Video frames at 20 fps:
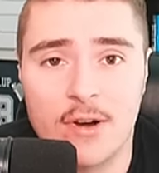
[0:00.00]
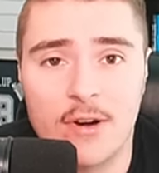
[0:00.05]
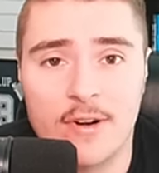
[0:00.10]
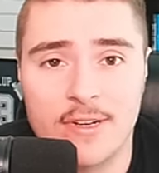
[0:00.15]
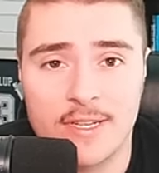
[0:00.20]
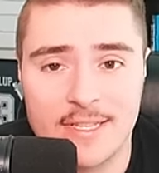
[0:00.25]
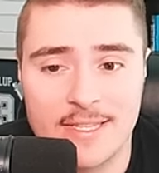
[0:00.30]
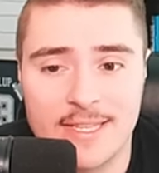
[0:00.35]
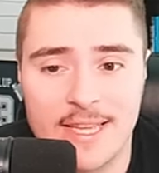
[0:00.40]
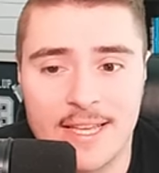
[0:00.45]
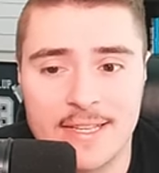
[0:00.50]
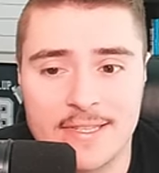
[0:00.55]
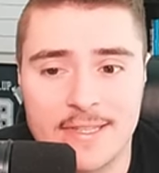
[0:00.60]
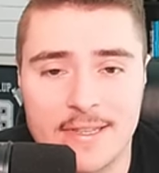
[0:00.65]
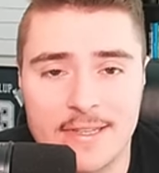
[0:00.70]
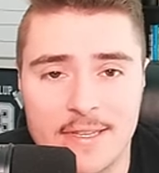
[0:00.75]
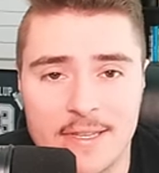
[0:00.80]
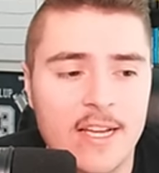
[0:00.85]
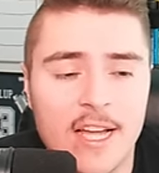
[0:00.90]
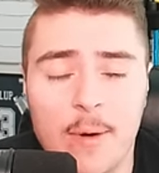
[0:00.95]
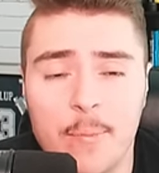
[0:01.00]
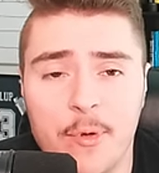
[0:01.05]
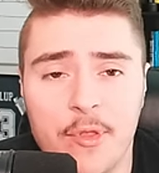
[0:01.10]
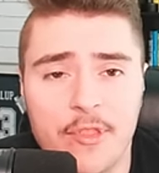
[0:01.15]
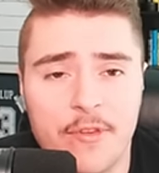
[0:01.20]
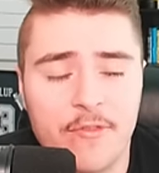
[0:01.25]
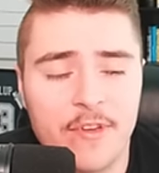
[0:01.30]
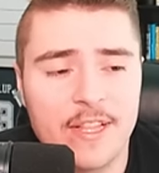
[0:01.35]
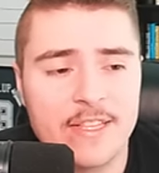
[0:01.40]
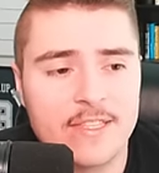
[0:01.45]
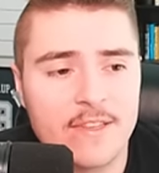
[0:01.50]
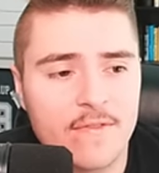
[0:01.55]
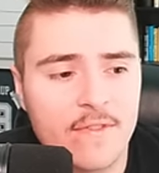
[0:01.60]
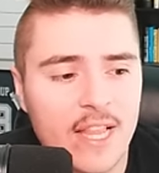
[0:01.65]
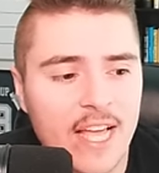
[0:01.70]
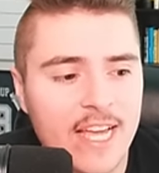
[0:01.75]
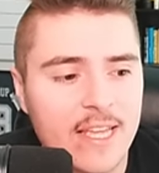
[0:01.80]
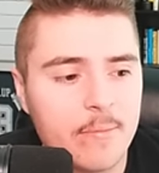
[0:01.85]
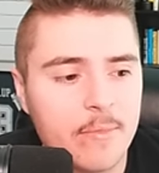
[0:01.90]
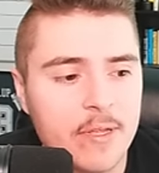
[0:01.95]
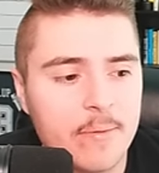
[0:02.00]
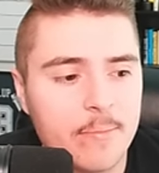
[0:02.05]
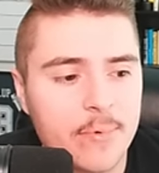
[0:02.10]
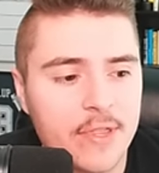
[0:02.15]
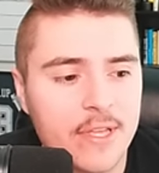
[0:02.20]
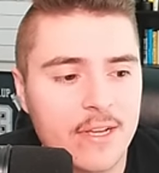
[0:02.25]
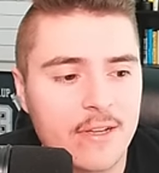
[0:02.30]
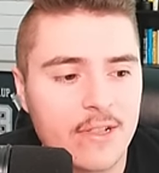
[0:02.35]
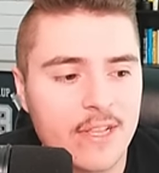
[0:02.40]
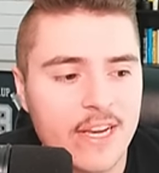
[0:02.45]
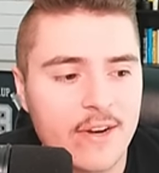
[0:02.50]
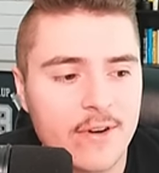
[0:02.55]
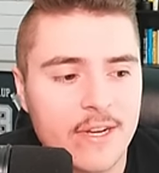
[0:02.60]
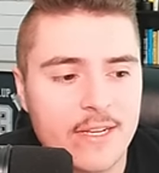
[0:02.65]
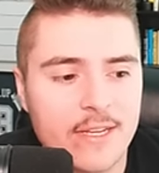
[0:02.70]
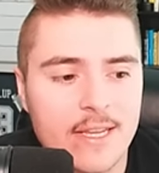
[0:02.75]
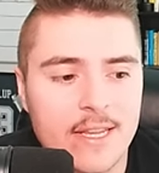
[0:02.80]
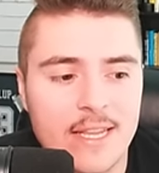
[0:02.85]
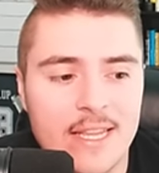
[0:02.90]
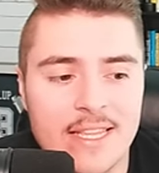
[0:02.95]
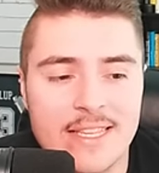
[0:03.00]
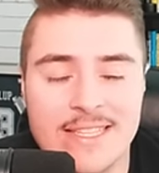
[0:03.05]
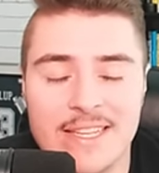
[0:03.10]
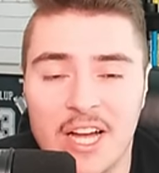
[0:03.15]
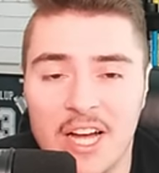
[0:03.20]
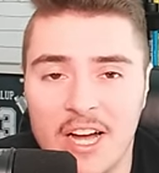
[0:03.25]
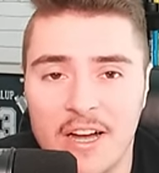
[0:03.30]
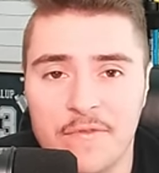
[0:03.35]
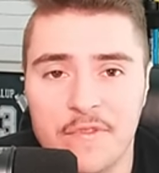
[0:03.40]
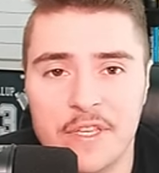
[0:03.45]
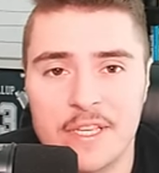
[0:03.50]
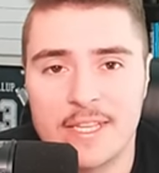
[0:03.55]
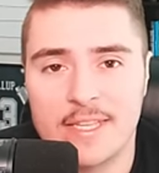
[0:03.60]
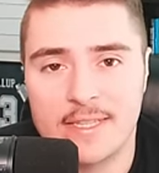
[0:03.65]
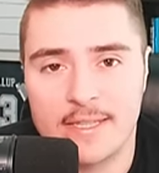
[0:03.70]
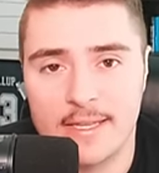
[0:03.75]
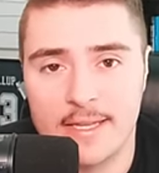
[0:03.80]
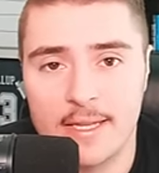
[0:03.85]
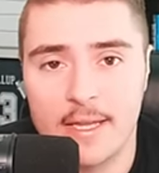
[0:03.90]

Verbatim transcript: are a necessity. A couple defensive linemen, but the glaring need is obviously